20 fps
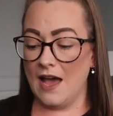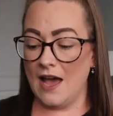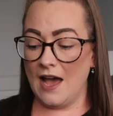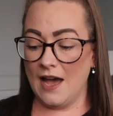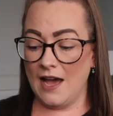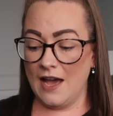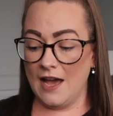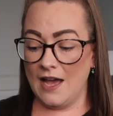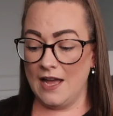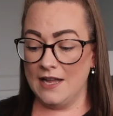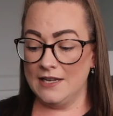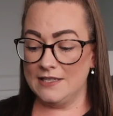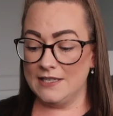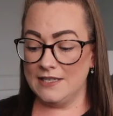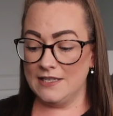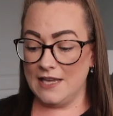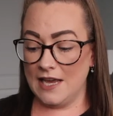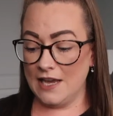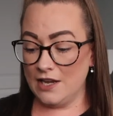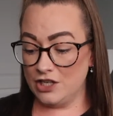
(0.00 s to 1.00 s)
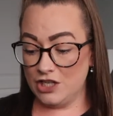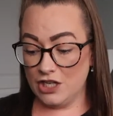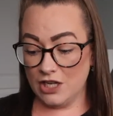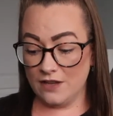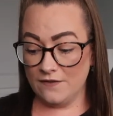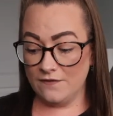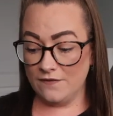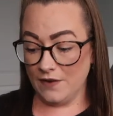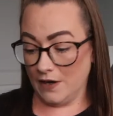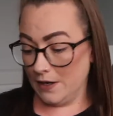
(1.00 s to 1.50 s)
And yeah, she
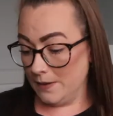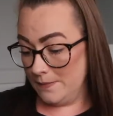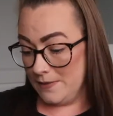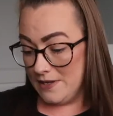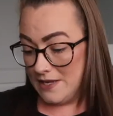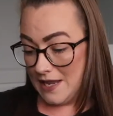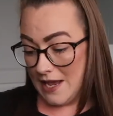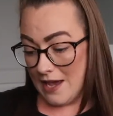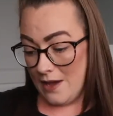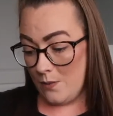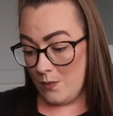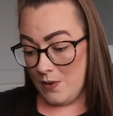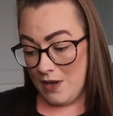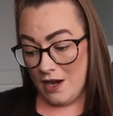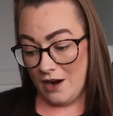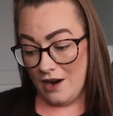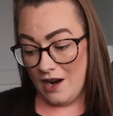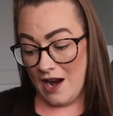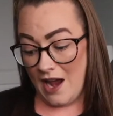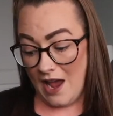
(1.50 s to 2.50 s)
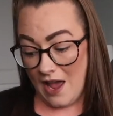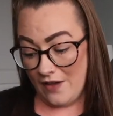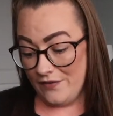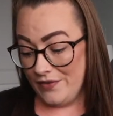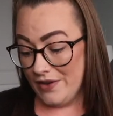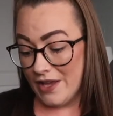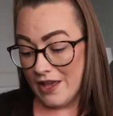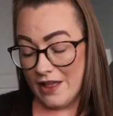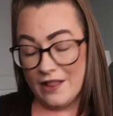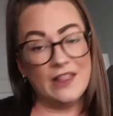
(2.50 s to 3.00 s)
confirmed that we are
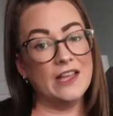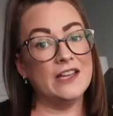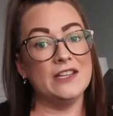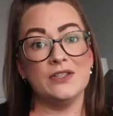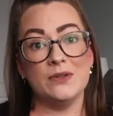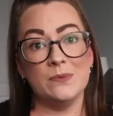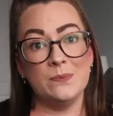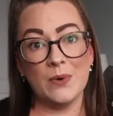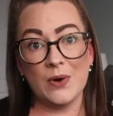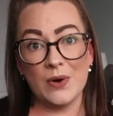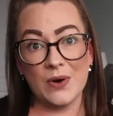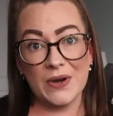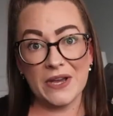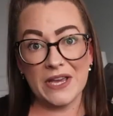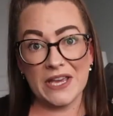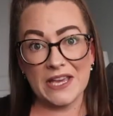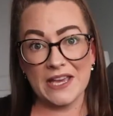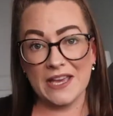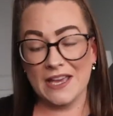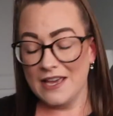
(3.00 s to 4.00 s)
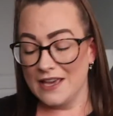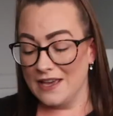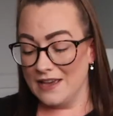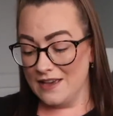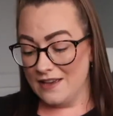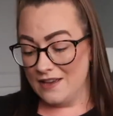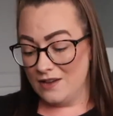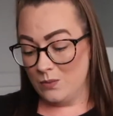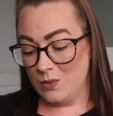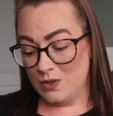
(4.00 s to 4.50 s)
having a little boy.
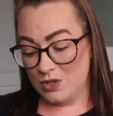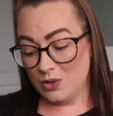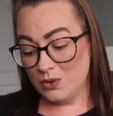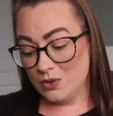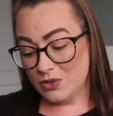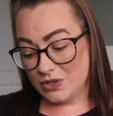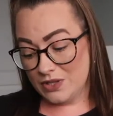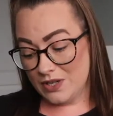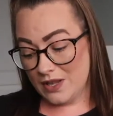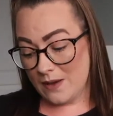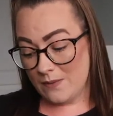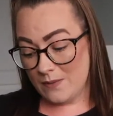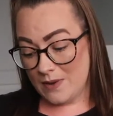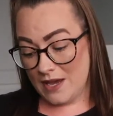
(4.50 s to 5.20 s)
We told her that